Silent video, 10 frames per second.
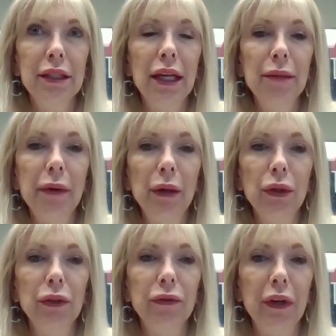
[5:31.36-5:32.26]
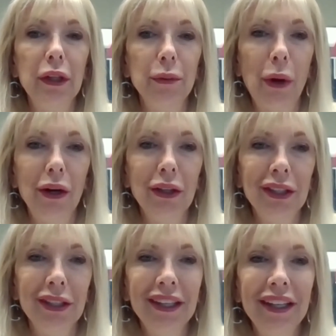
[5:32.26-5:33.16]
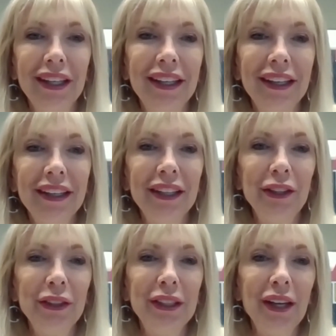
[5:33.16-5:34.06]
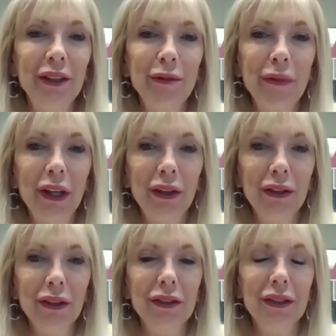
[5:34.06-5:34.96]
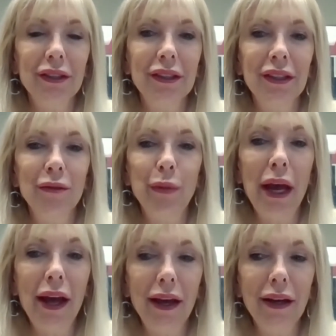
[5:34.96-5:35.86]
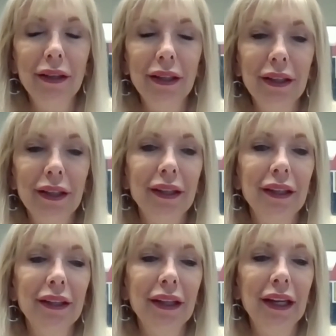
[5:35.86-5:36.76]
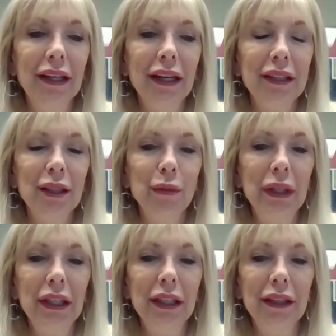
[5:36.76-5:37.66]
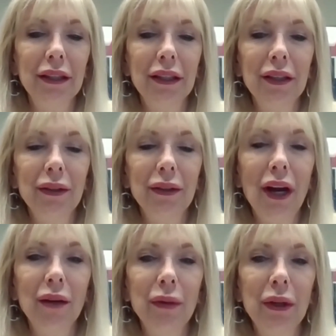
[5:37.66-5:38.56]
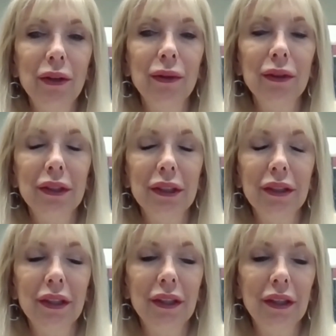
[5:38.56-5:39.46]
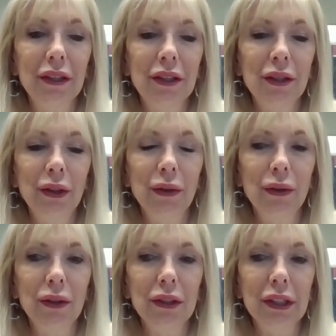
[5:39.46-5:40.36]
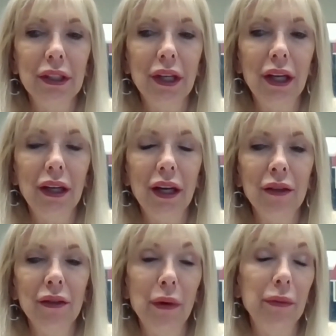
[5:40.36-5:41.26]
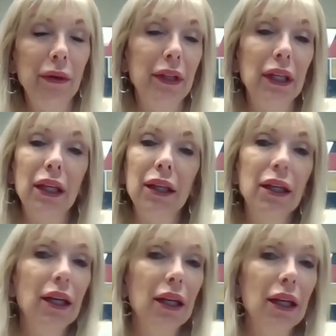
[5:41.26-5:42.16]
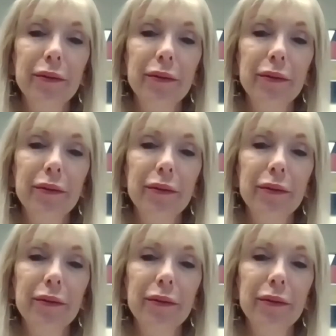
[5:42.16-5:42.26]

the day my world fell apart, and I looked down at my girls in bed, laying next to me, and, you know, a nine-month-old and two-year-old, and I, I remember thinking,